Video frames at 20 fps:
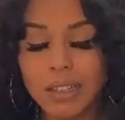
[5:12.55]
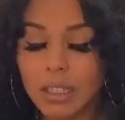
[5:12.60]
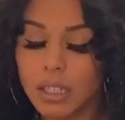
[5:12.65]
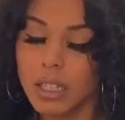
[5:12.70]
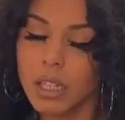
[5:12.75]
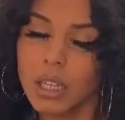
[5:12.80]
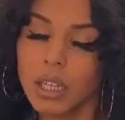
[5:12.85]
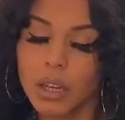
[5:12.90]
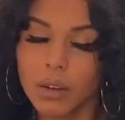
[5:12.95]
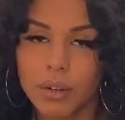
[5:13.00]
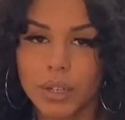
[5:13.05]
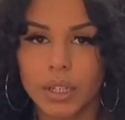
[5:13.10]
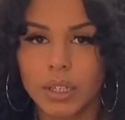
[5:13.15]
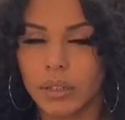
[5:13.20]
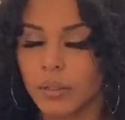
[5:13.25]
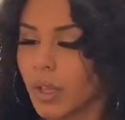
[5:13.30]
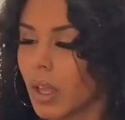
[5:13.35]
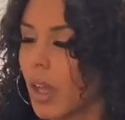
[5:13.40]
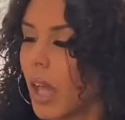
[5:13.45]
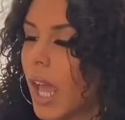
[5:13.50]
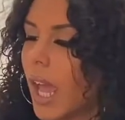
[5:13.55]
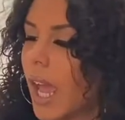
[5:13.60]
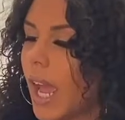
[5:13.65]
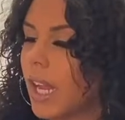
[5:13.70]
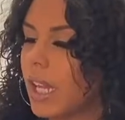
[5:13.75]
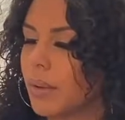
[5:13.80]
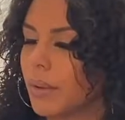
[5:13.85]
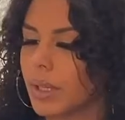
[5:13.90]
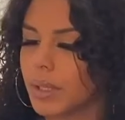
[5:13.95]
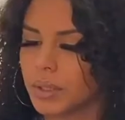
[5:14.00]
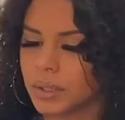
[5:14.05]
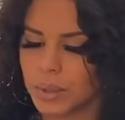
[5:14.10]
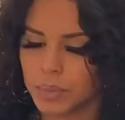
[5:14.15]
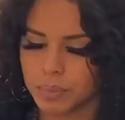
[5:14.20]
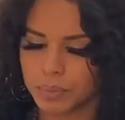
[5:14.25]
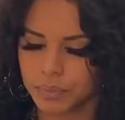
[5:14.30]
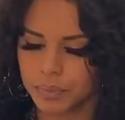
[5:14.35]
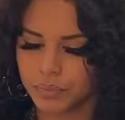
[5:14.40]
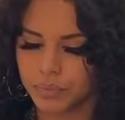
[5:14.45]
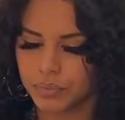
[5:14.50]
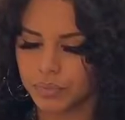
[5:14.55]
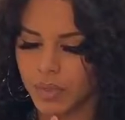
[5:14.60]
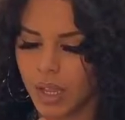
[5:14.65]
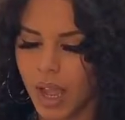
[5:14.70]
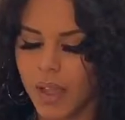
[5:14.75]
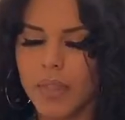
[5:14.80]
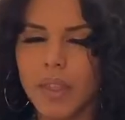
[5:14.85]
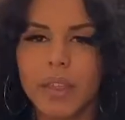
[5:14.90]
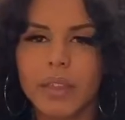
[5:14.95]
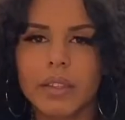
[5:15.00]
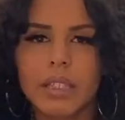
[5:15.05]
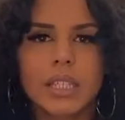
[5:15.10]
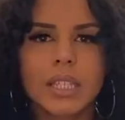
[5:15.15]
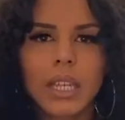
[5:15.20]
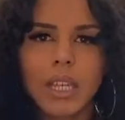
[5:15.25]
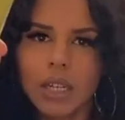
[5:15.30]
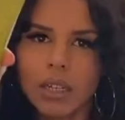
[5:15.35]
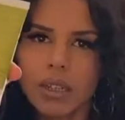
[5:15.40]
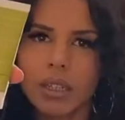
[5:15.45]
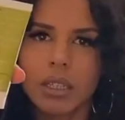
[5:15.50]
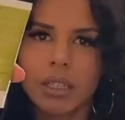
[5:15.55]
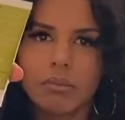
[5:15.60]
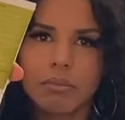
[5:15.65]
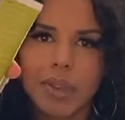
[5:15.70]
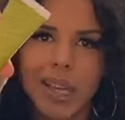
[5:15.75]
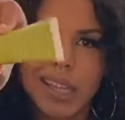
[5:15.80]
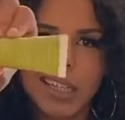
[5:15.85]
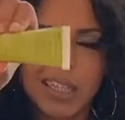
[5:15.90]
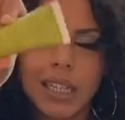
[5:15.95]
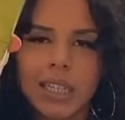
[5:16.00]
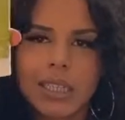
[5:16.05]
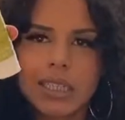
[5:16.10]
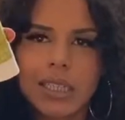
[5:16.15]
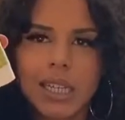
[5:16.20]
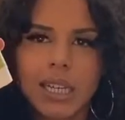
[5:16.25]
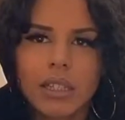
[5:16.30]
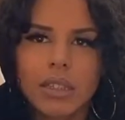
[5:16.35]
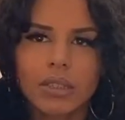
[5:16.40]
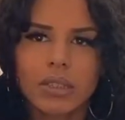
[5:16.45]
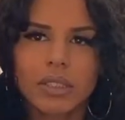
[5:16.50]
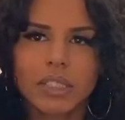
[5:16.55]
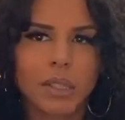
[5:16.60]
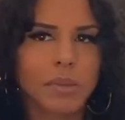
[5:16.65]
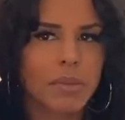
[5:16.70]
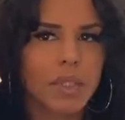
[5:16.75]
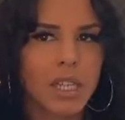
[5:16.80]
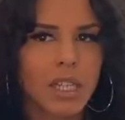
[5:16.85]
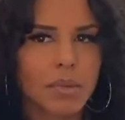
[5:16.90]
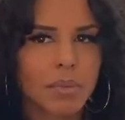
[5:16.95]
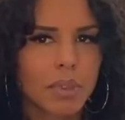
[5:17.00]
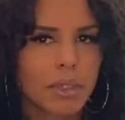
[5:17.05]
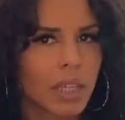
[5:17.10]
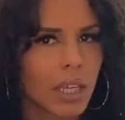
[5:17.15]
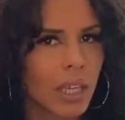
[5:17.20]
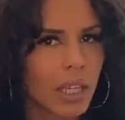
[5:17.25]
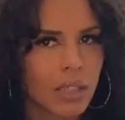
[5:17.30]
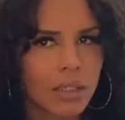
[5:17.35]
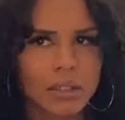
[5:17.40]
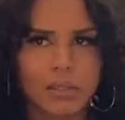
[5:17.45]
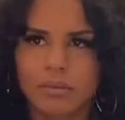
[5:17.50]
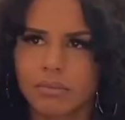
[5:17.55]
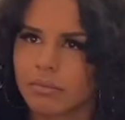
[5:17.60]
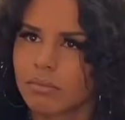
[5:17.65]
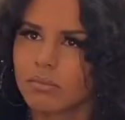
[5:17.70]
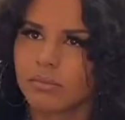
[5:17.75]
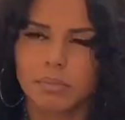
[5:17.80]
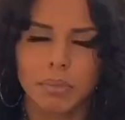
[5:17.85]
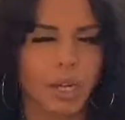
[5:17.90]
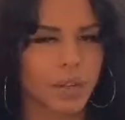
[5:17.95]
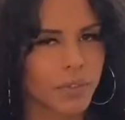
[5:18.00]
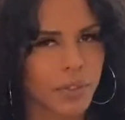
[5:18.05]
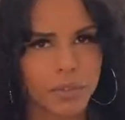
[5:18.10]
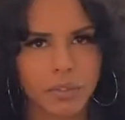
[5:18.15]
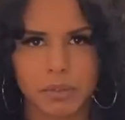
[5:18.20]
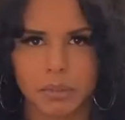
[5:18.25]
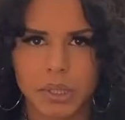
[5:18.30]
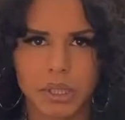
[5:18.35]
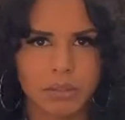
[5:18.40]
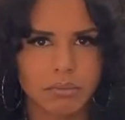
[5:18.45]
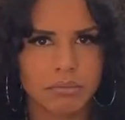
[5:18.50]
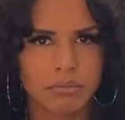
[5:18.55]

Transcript: no good. Anyways, and then the skin cream. And yeah, it's like a little sample size, but like perfect for me.